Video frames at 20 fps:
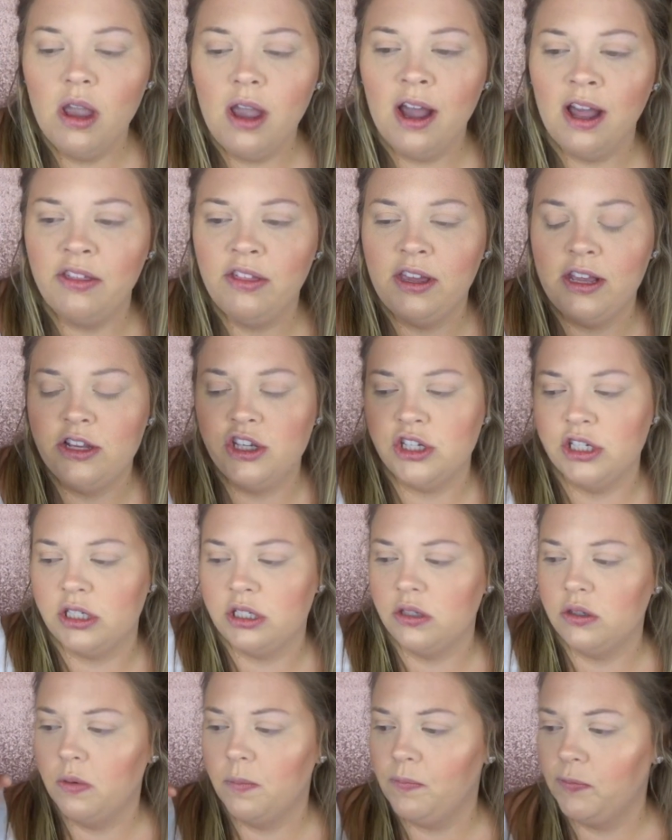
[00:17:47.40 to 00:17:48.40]
I think
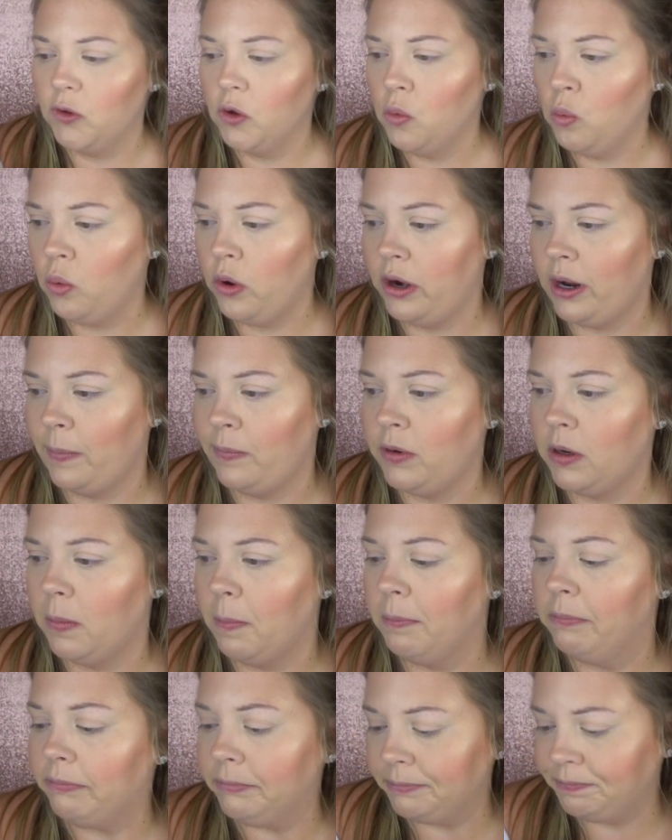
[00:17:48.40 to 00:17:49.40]
just one-upped
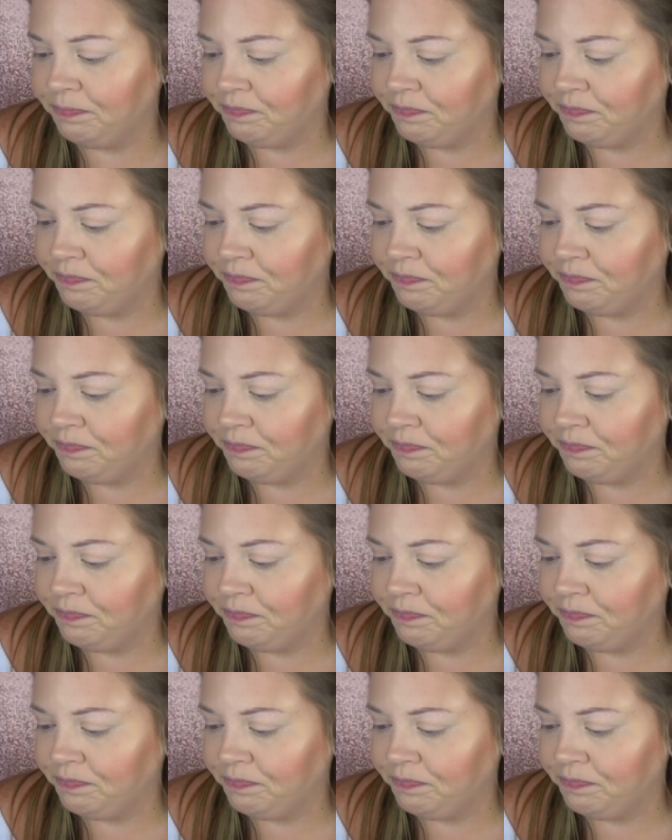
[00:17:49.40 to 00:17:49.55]
them.